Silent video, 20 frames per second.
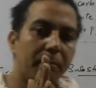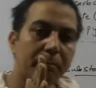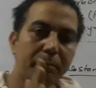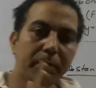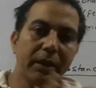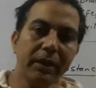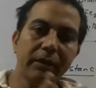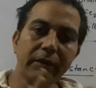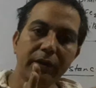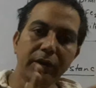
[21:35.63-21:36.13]

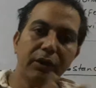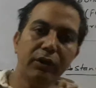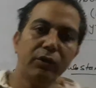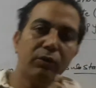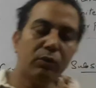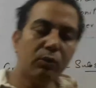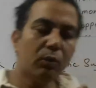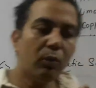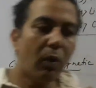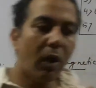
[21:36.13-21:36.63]
beat
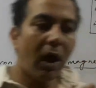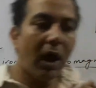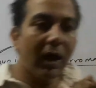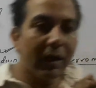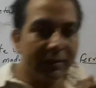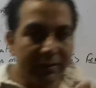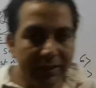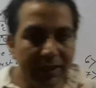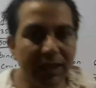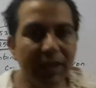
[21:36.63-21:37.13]
into
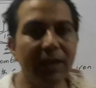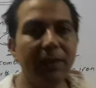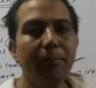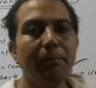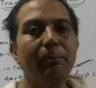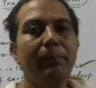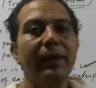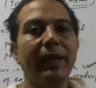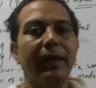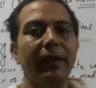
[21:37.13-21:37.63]
a
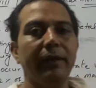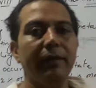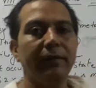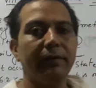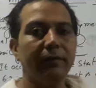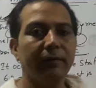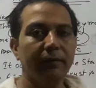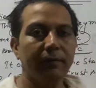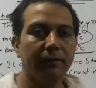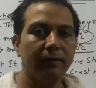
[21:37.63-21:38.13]
thin plate